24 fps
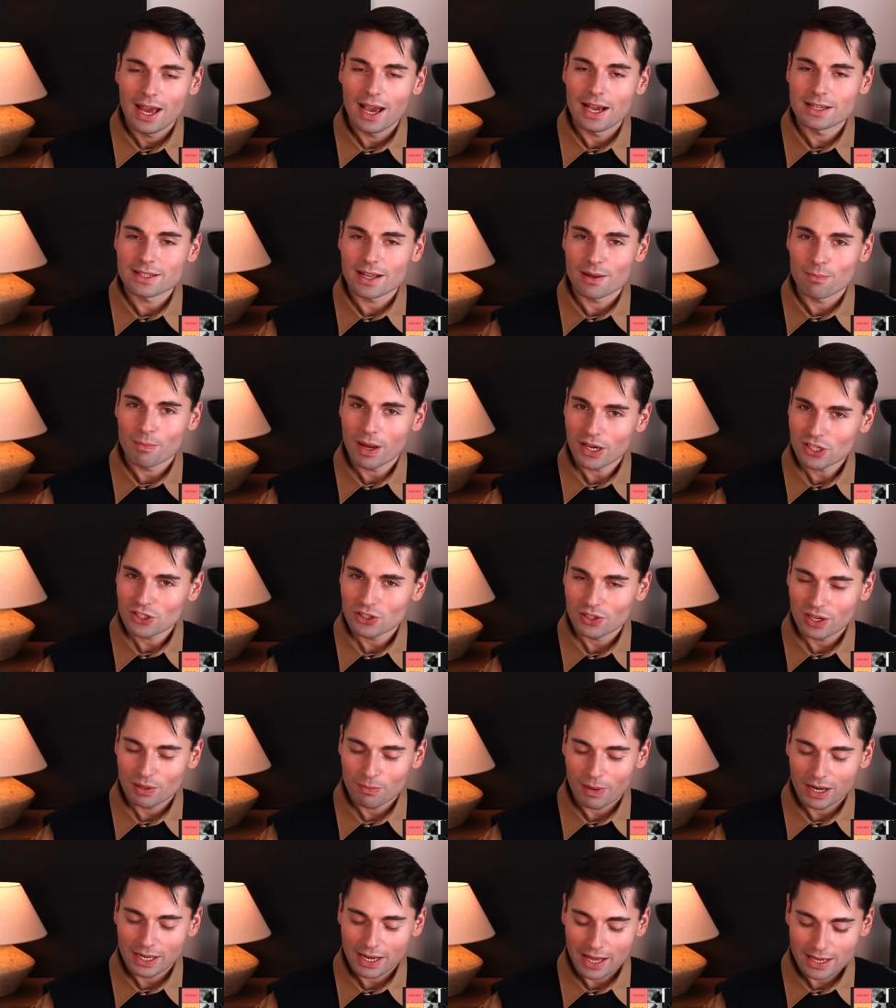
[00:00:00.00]
as I mentioned
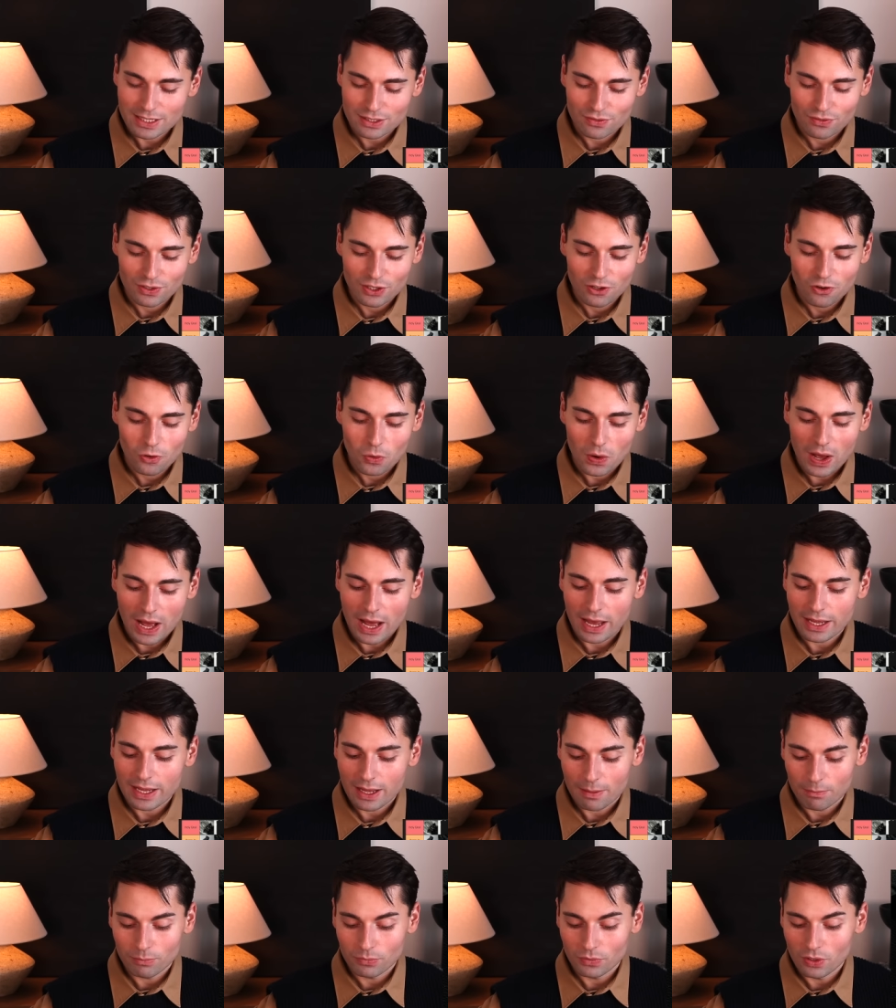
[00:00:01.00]
in my last video, I
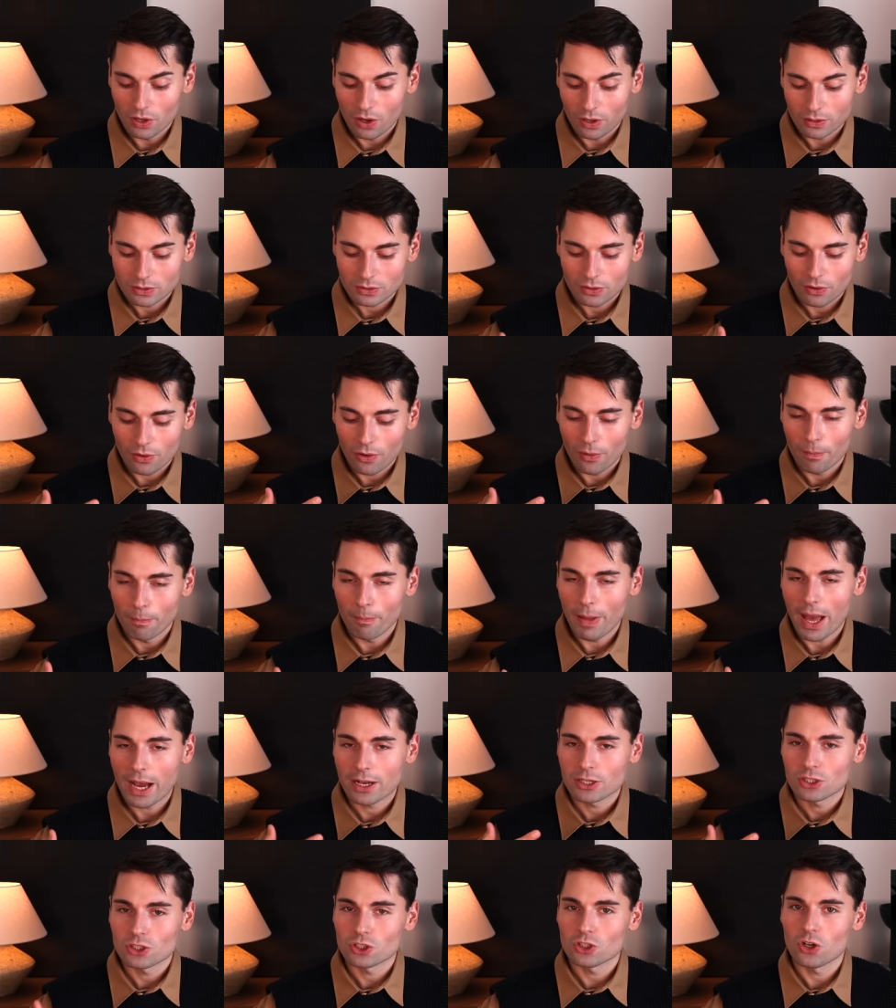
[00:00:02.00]
am not a
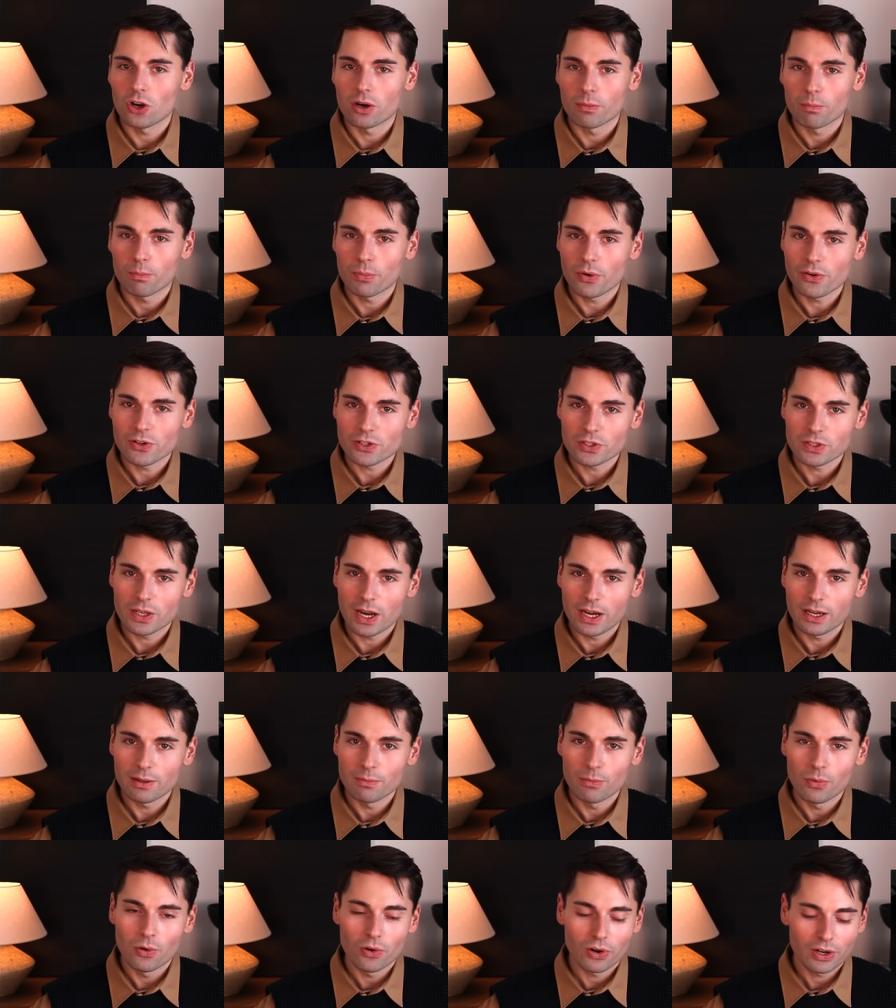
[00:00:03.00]
bag charm person
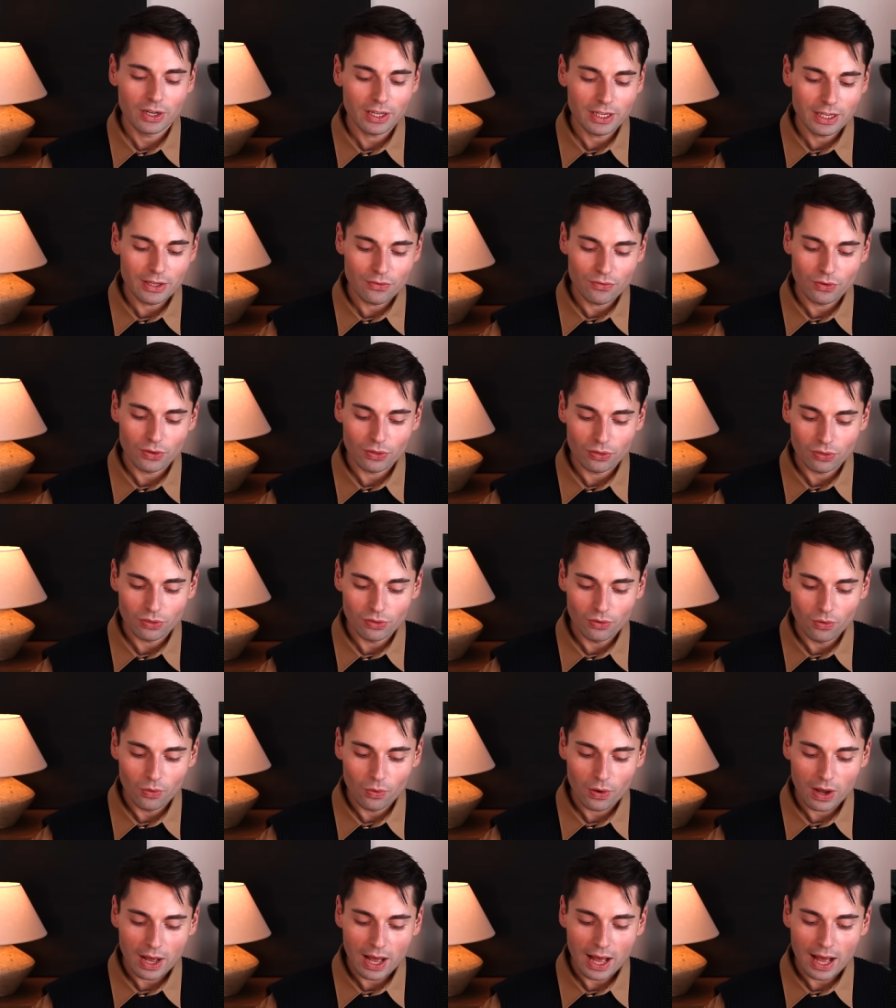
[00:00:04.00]
anymore, even
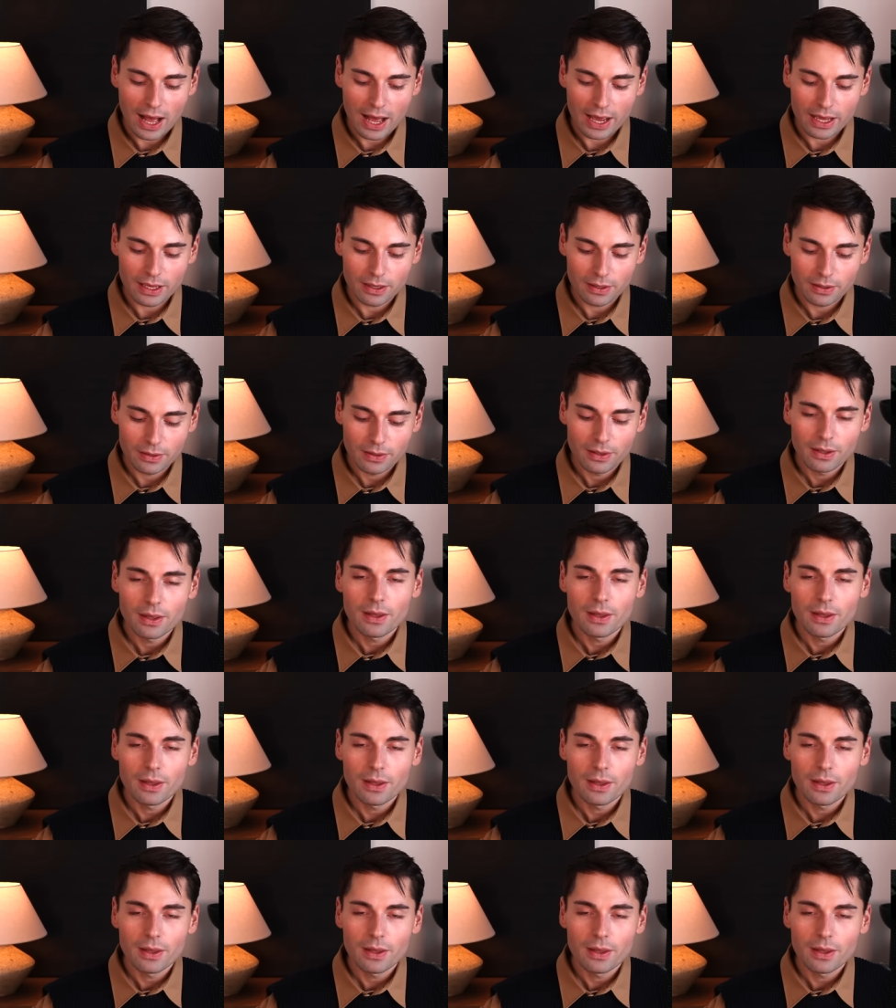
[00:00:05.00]
though I